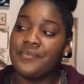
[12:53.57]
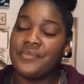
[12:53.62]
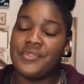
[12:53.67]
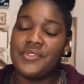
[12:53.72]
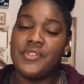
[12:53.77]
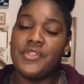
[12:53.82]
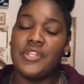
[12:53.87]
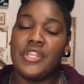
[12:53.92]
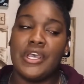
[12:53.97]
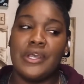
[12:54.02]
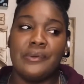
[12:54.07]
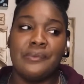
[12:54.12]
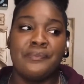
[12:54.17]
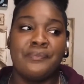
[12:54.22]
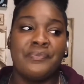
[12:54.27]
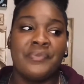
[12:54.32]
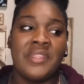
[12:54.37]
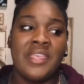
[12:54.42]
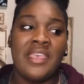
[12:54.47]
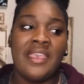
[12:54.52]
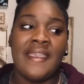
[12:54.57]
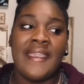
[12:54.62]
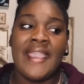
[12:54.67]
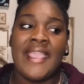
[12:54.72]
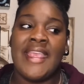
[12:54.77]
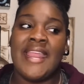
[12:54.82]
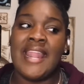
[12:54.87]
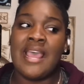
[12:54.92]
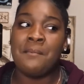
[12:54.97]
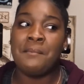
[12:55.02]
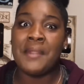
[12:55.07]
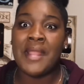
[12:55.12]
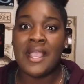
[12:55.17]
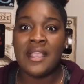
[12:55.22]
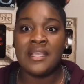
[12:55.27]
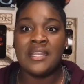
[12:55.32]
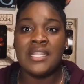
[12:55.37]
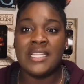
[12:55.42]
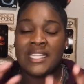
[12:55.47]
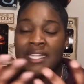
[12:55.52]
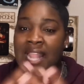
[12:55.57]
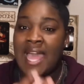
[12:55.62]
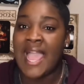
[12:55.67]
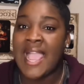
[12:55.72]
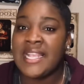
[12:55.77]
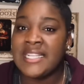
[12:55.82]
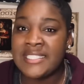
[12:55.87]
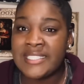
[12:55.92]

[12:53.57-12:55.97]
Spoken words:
you know, and I'm not gonna lie and